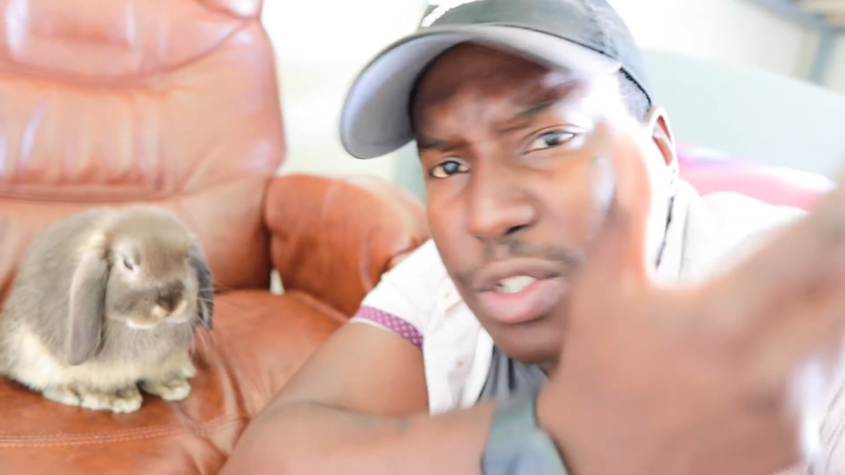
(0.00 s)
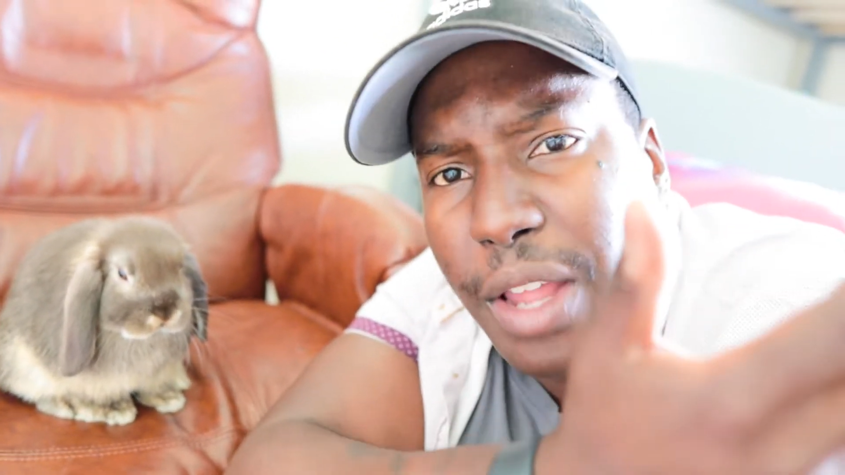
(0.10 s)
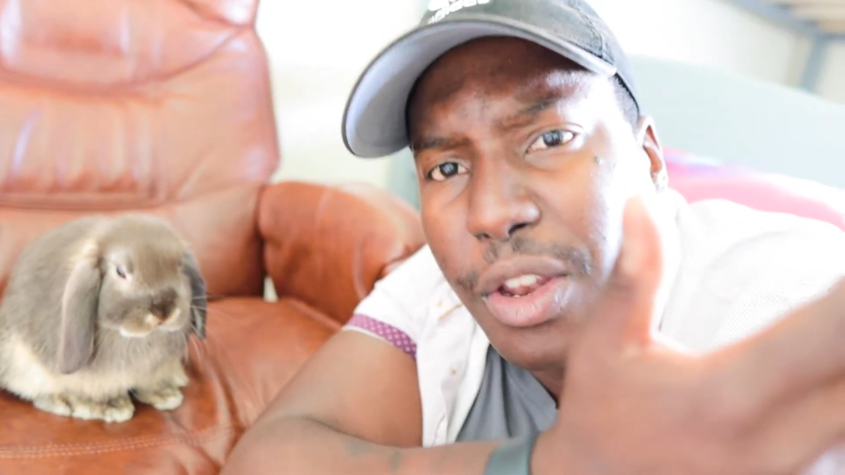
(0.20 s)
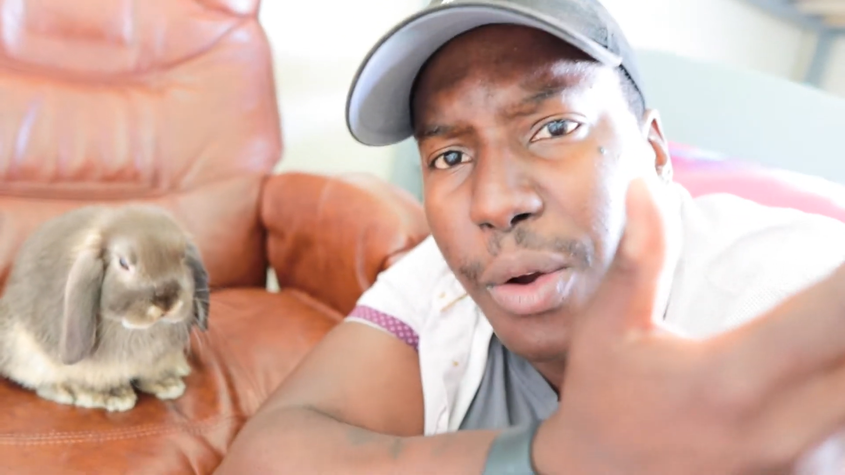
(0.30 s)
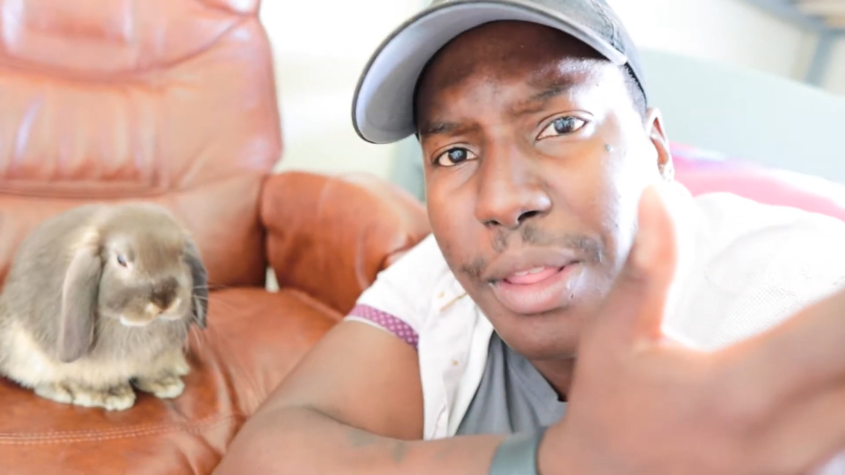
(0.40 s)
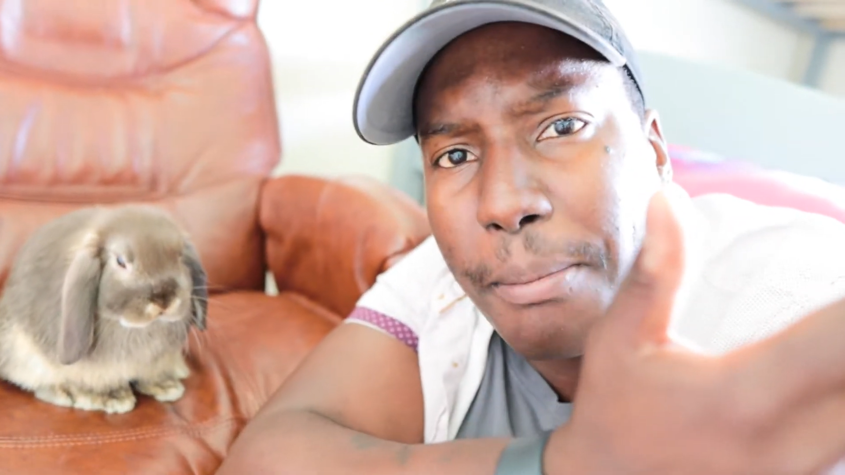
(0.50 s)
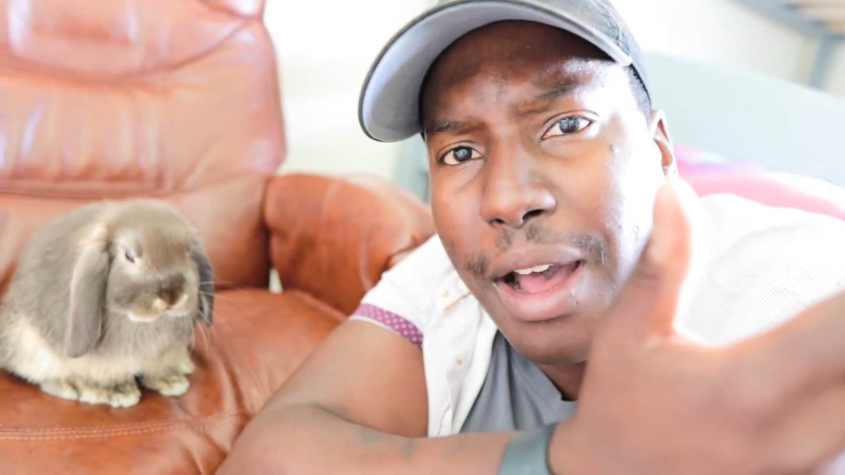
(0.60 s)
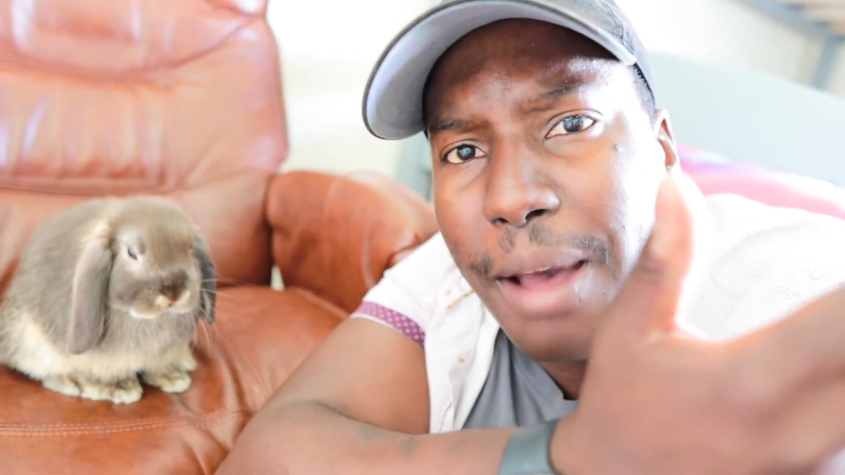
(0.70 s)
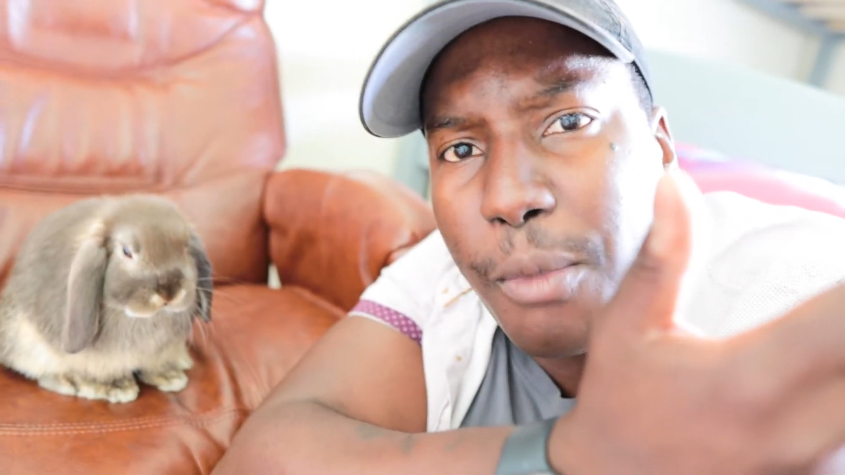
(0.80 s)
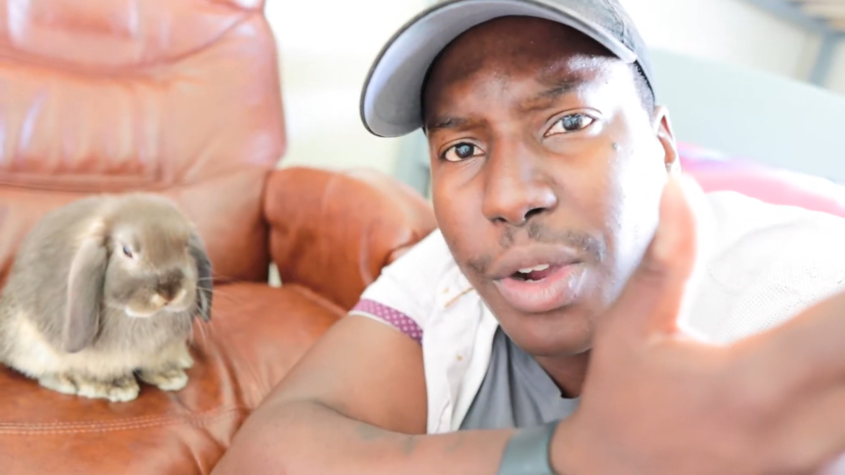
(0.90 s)
so knowing the
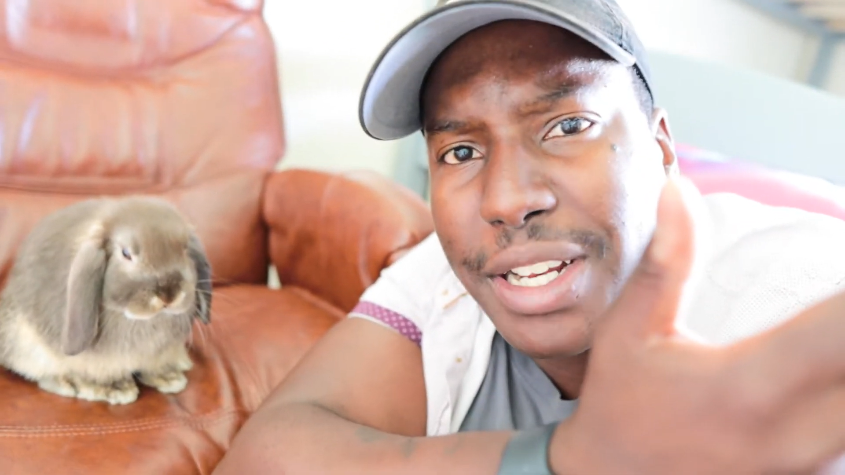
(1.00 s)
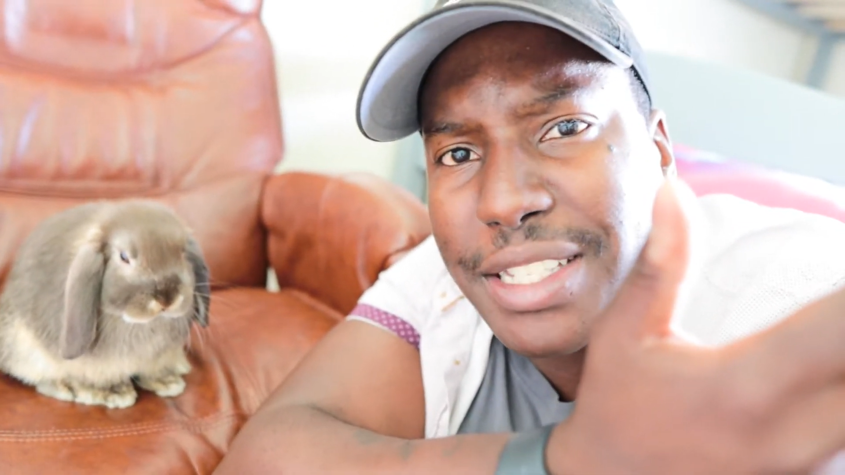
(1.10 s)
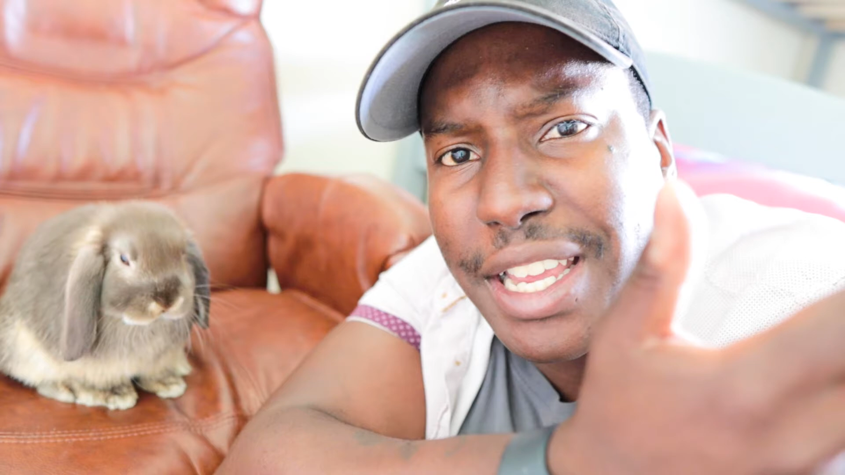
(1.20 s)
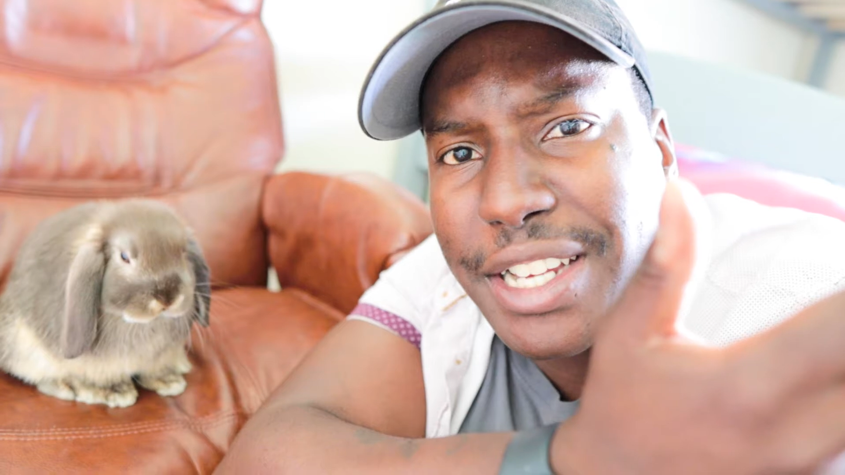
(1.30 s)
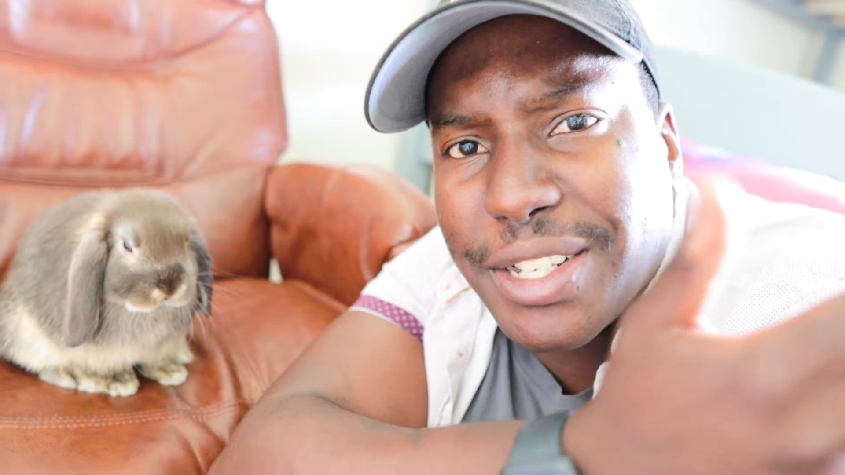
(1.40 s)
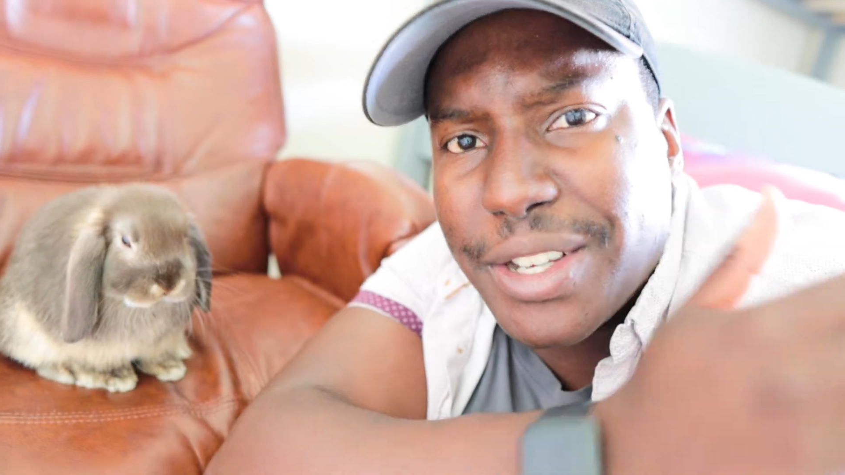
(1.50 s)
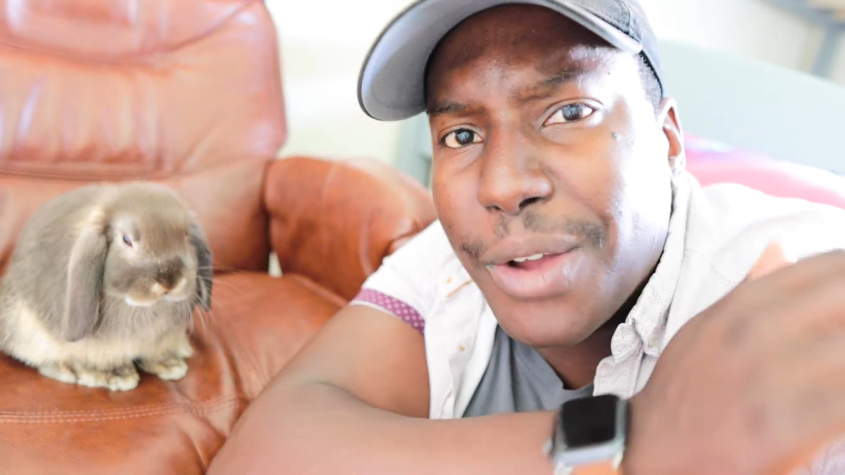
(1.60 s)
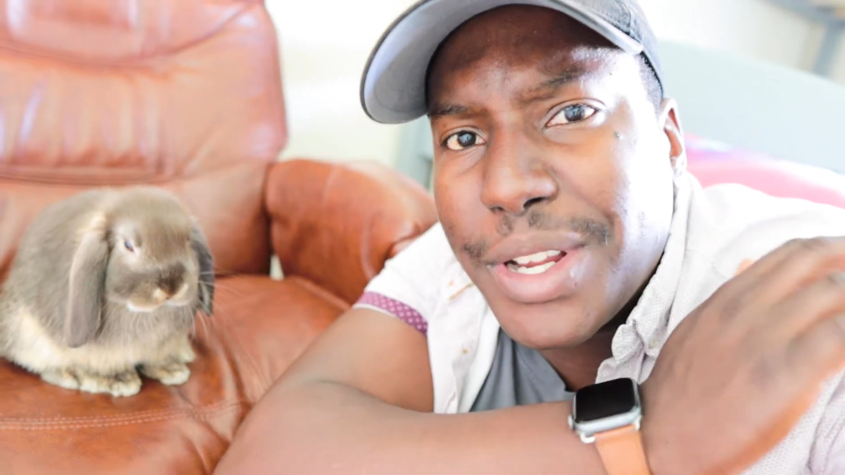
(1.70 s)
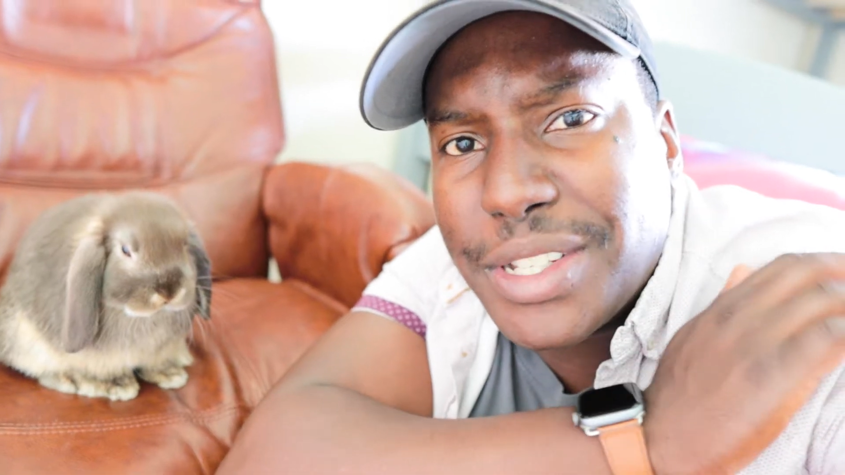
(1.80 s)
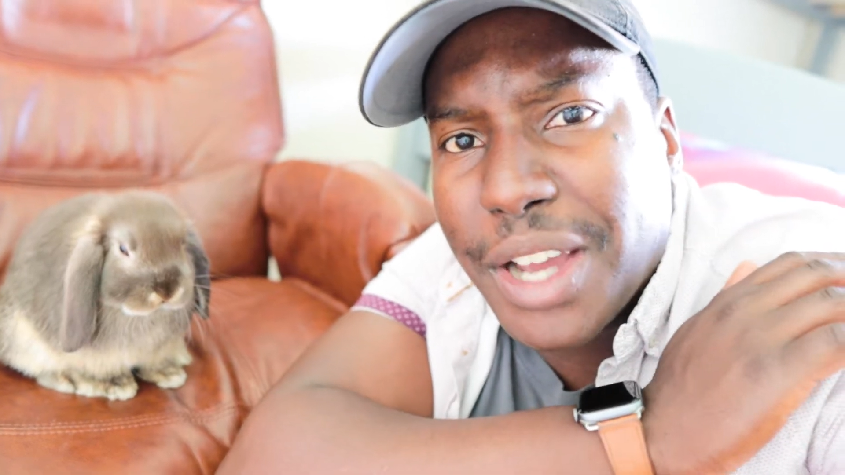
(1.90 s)
mom organization,
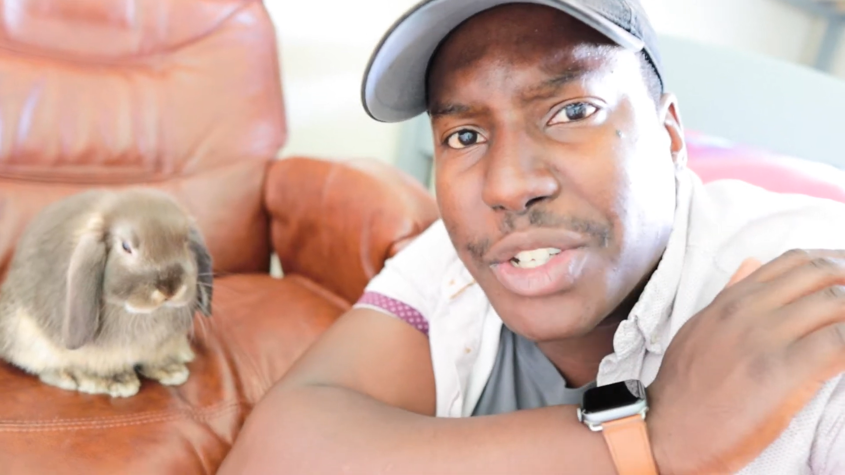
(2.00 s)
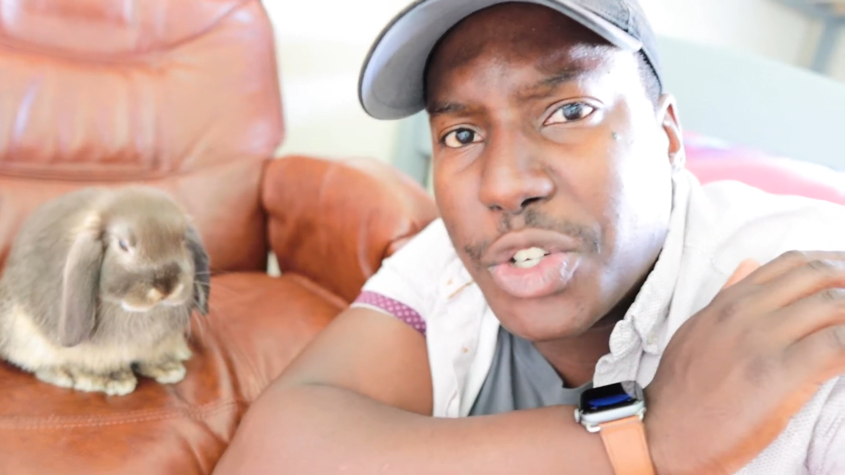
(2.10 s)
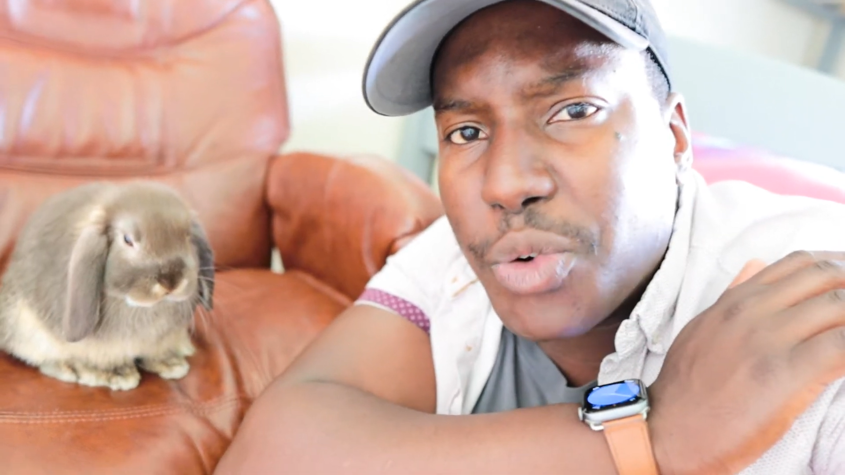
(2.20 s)
knowing Dr.